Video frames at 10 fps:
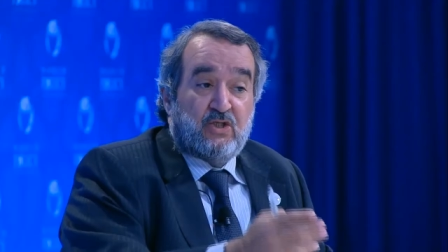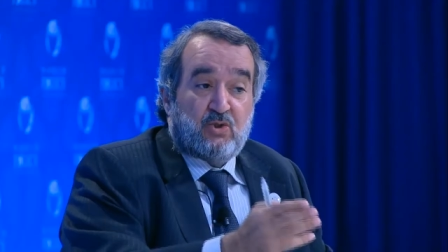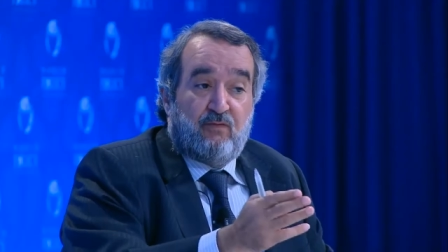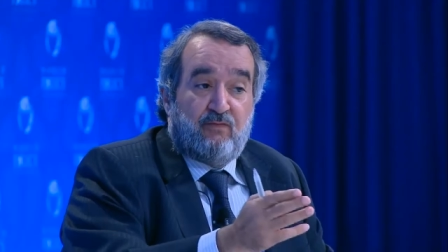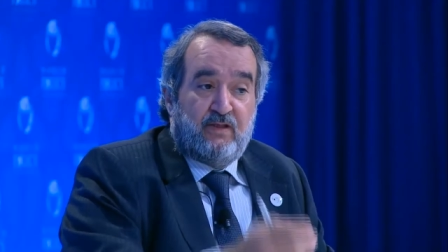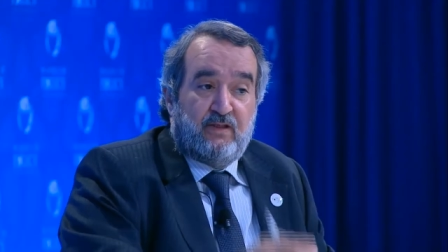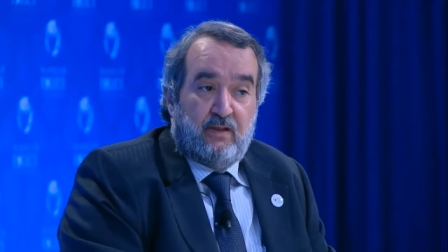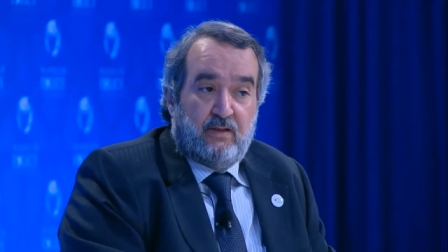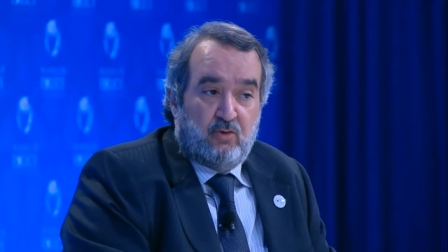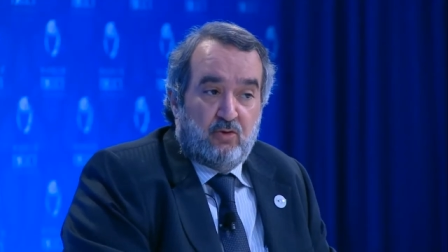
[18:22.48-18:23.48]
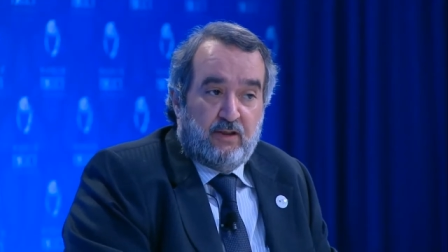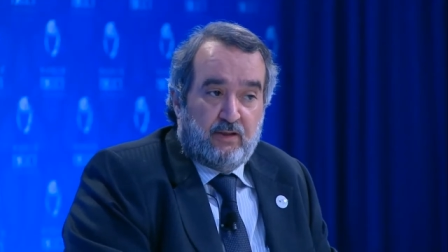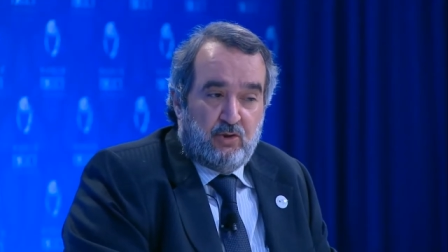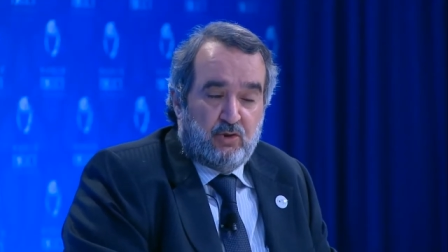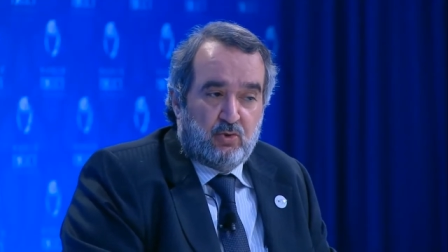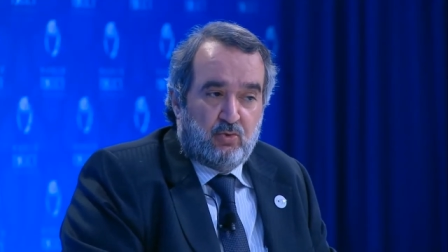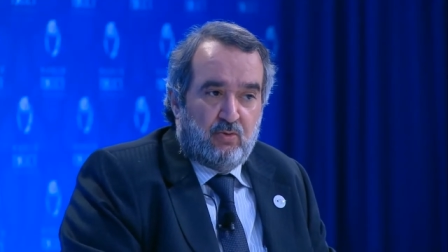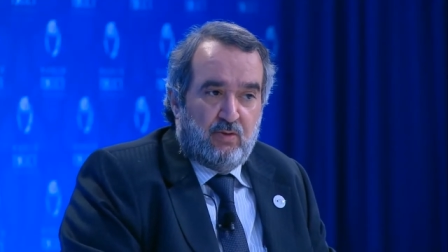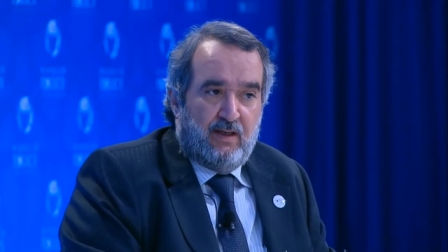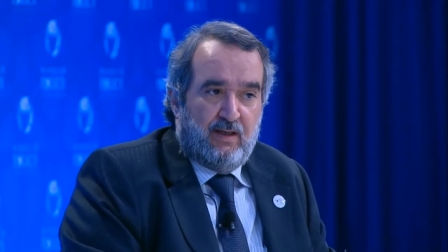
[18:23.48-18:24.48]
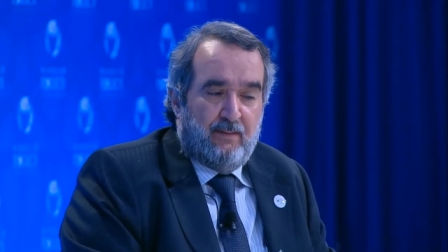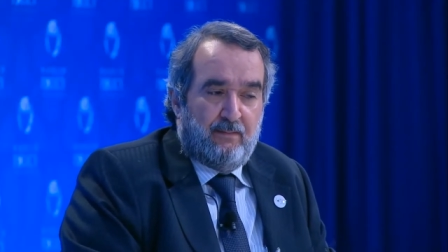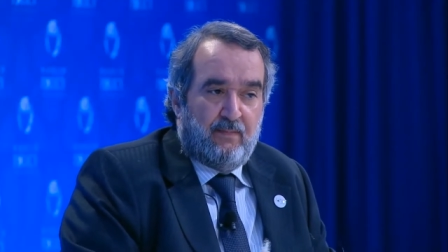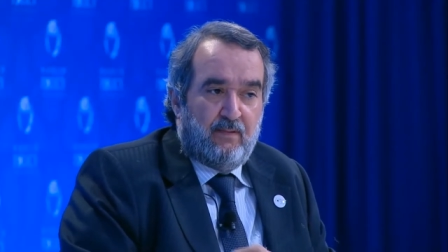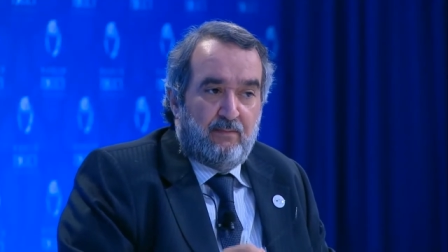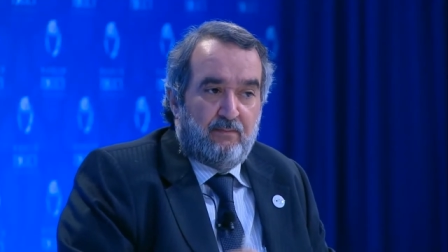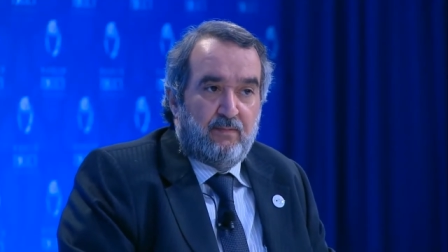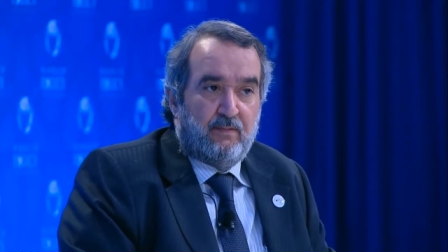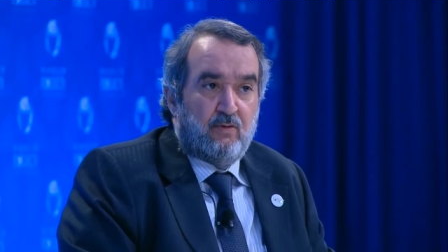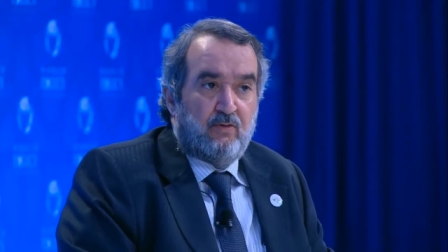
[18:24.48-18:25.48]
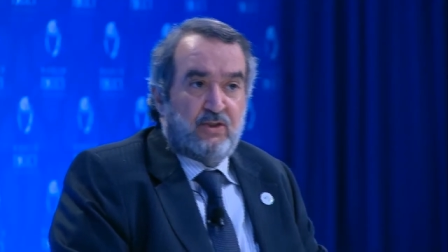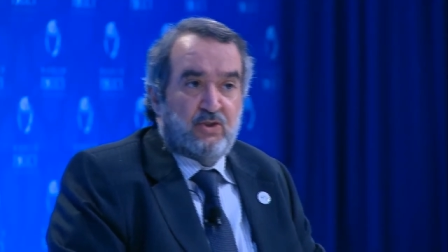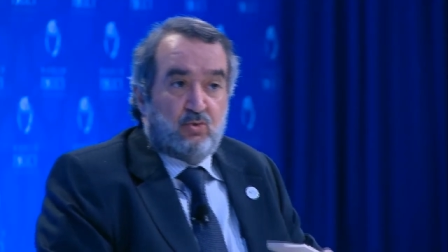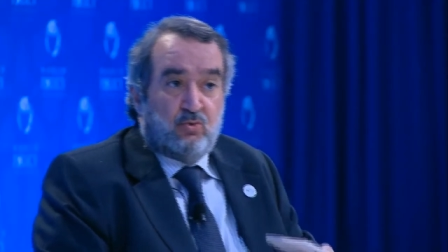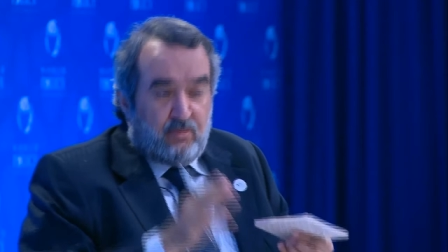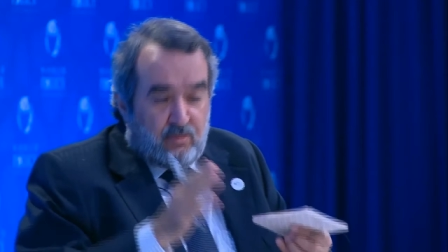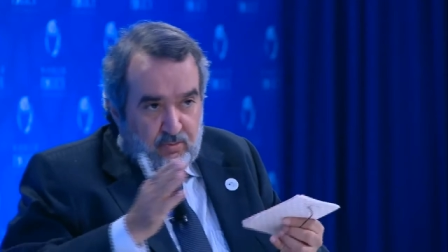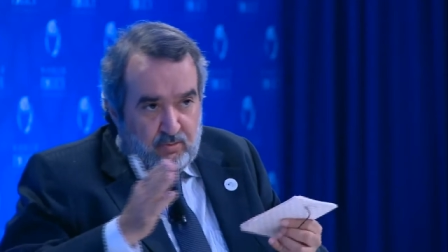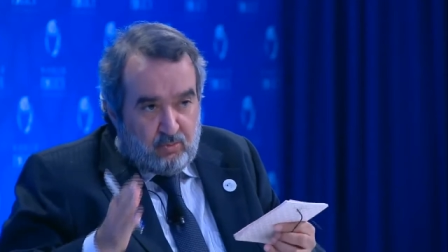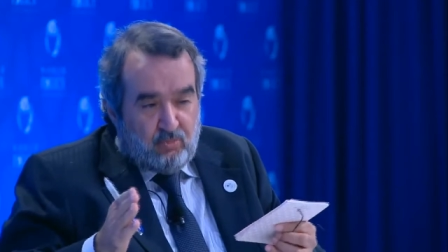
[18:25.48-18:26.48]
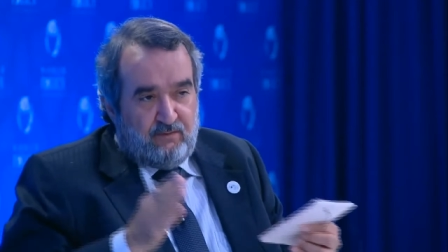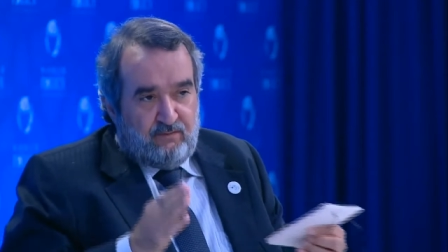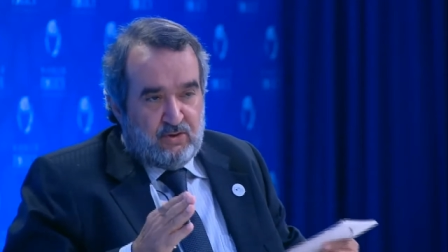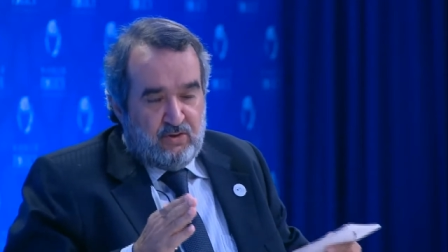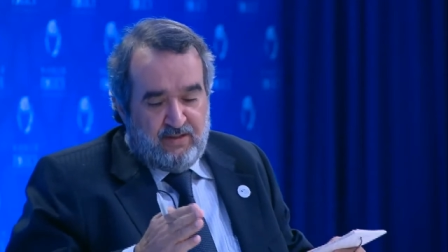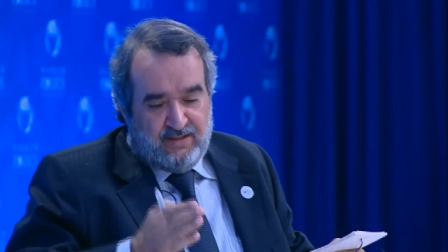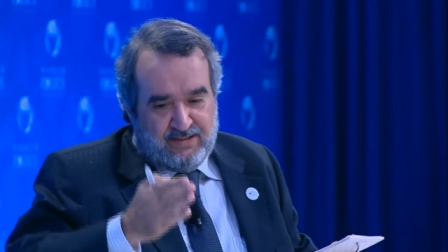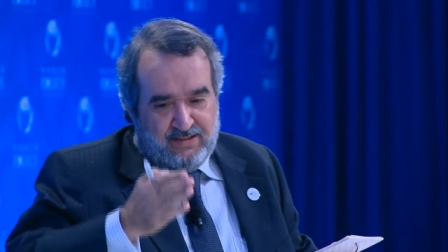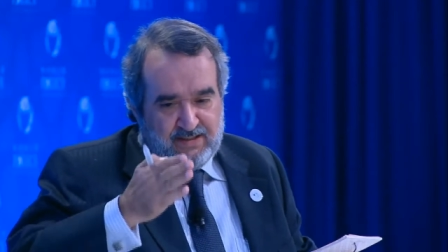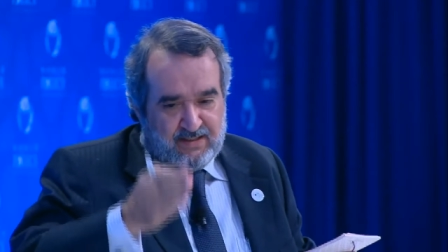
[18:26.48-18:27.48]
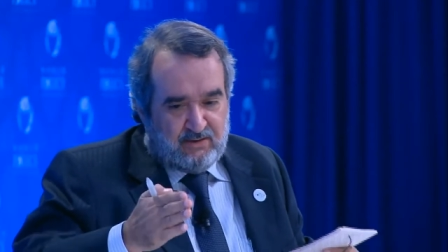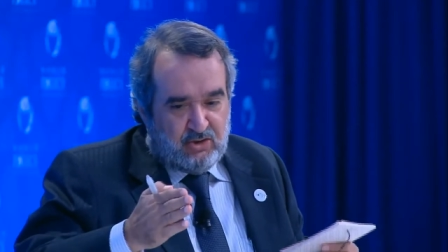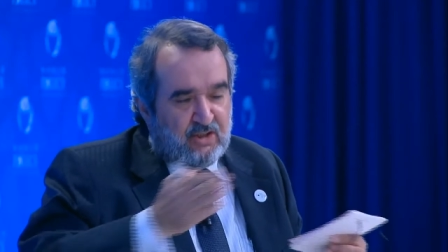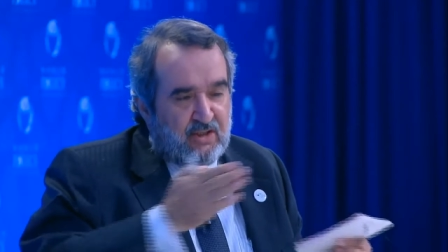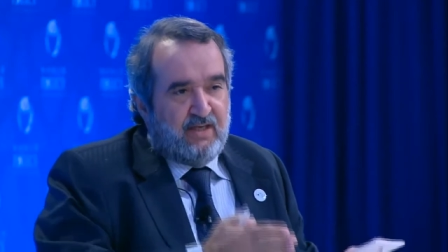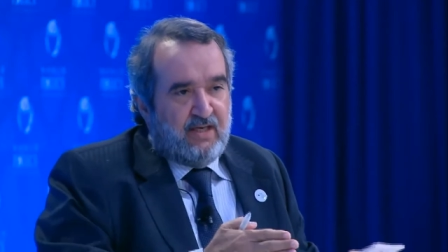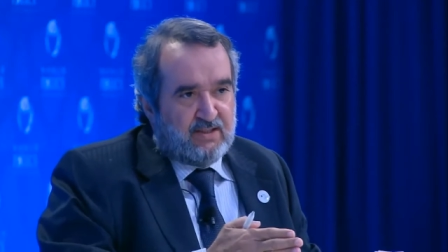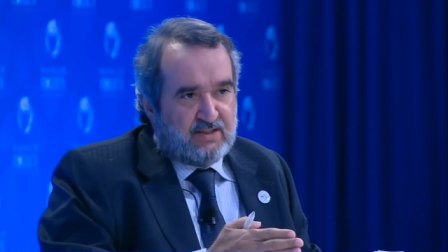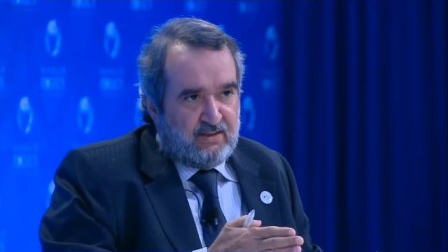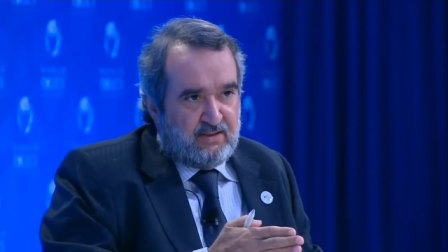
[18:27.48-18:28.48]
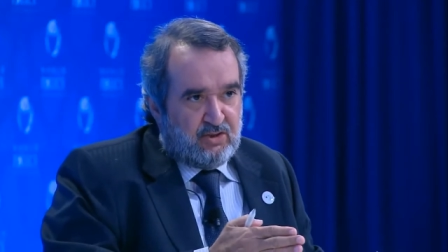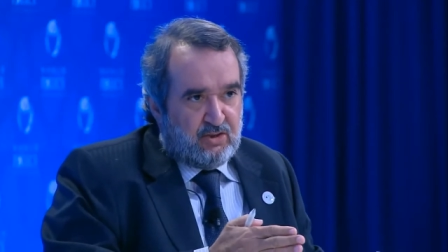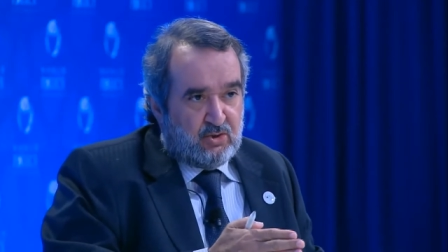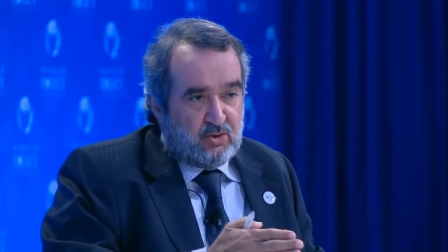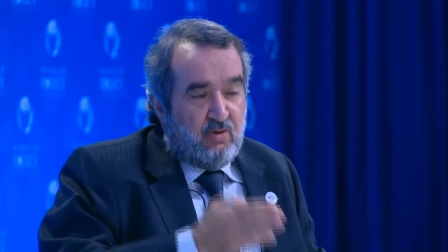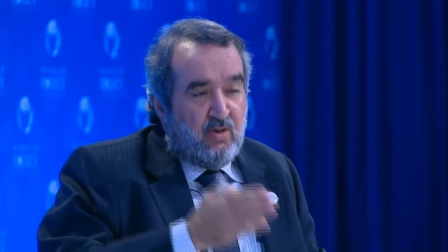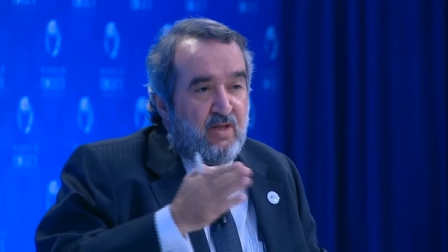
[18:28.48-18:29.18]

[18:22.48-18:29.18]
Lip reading: solve the nuclear issue? There is two divisions. There is the strategic and the non-strategic issue.